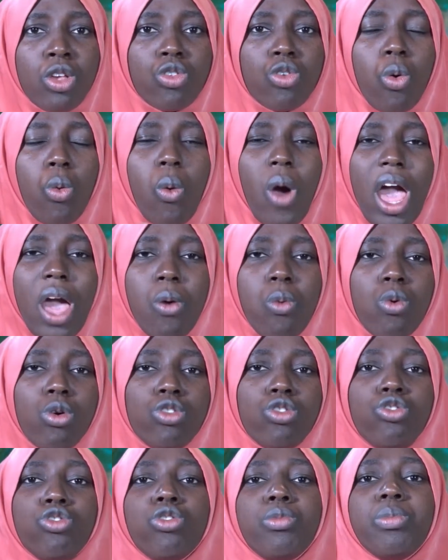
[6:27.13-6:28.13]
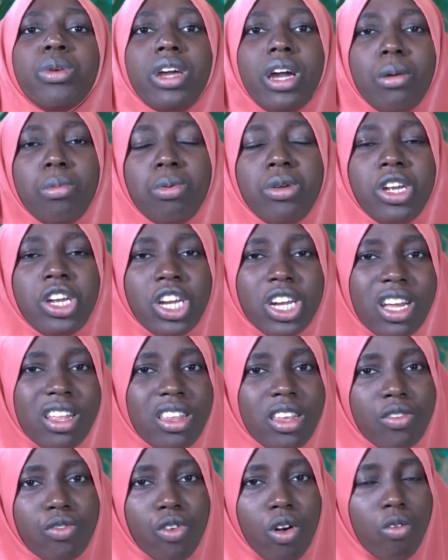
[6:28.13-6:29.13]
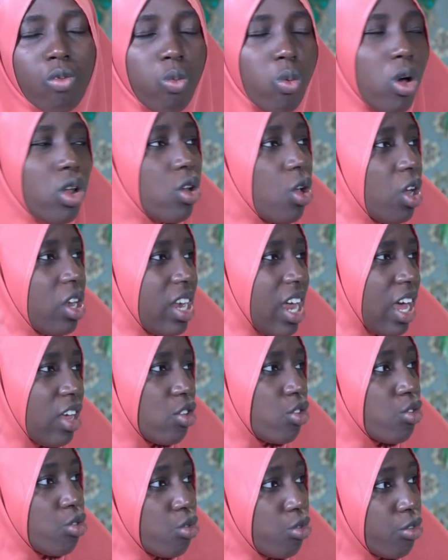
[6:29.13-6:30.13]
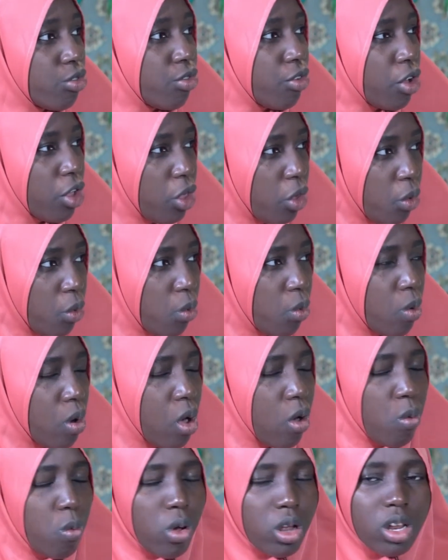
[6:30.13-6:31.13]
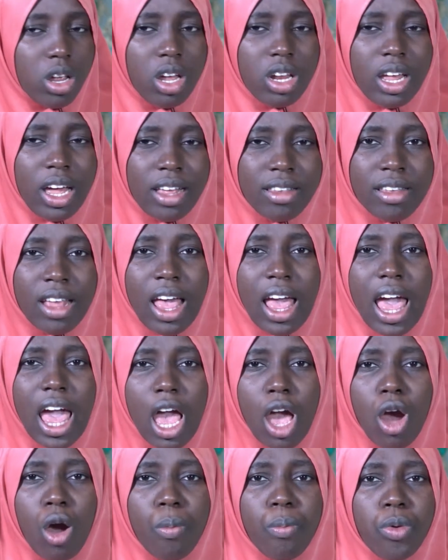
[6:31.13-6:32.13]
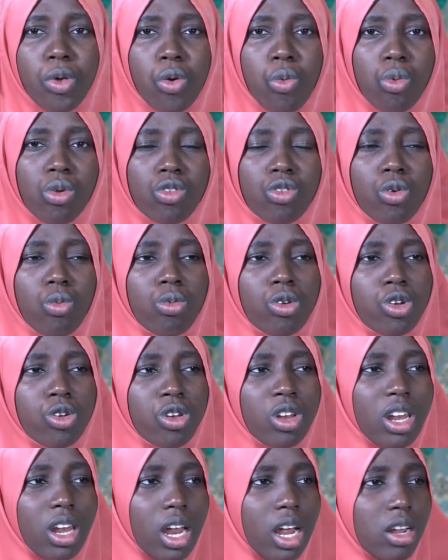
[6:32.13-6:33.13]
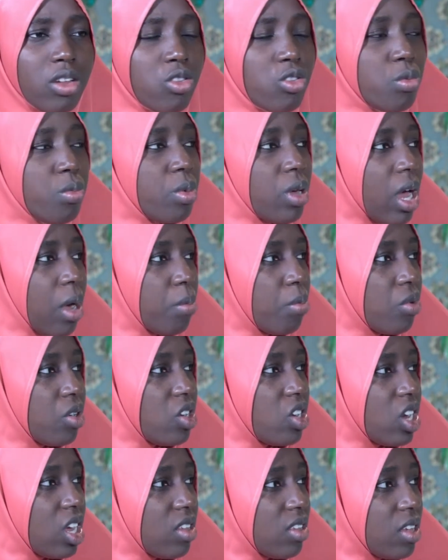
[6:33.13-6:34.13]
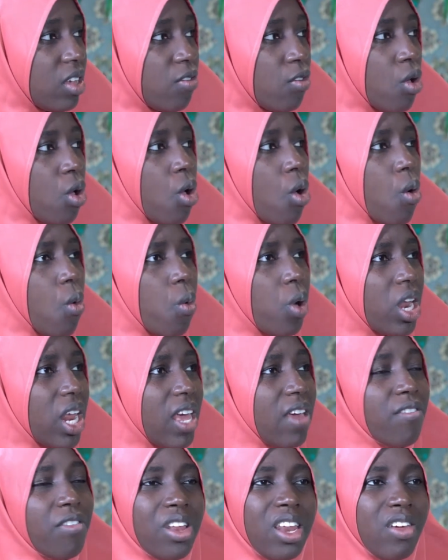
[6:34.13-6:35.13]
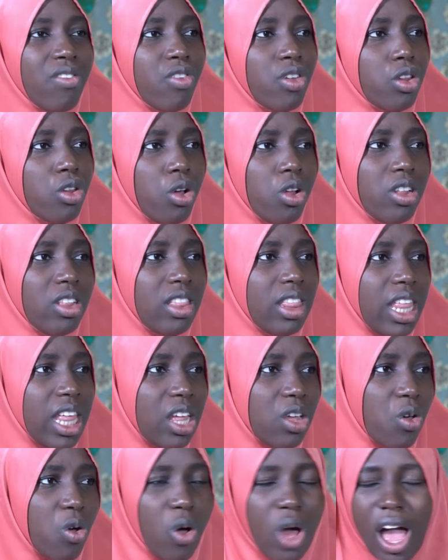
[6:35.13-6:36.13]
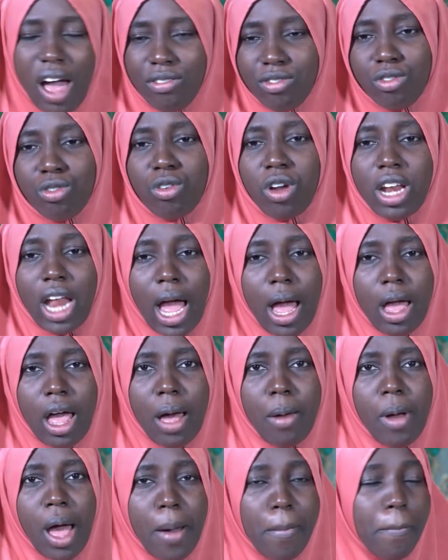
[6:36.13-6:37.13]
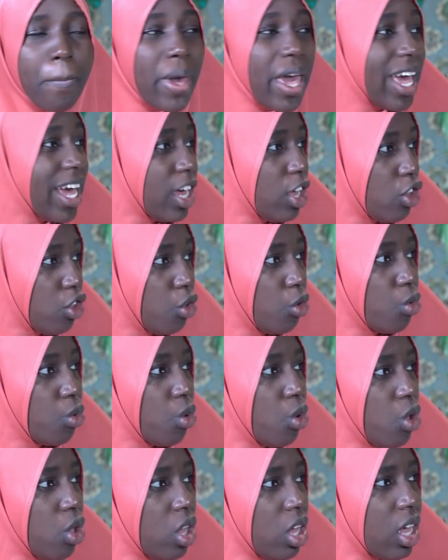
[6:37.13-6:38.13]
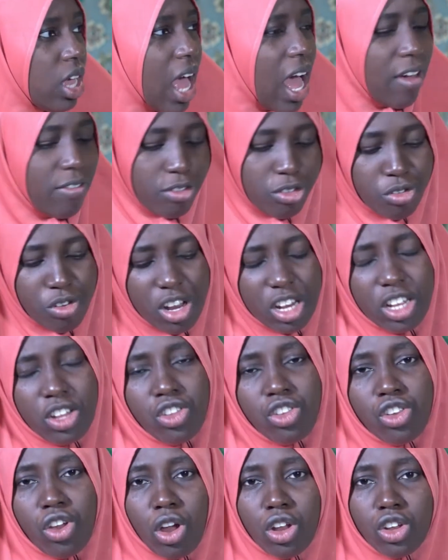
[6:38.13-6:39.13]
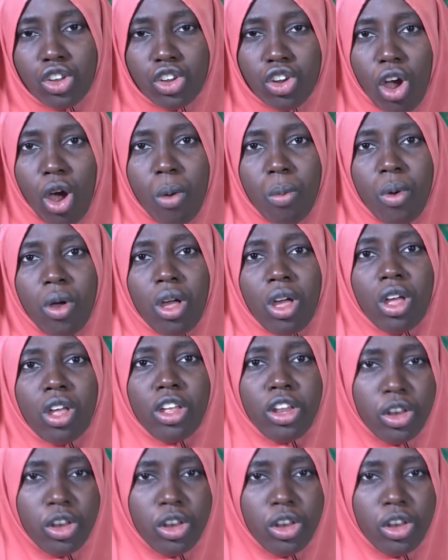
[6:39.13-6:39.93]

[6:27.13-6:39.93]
So why won't you be appreciative of what others do for you, or what others help you with? So we should learn to be appreciative. But even if you don't think, after all, I'm paying you. After all, it's your job.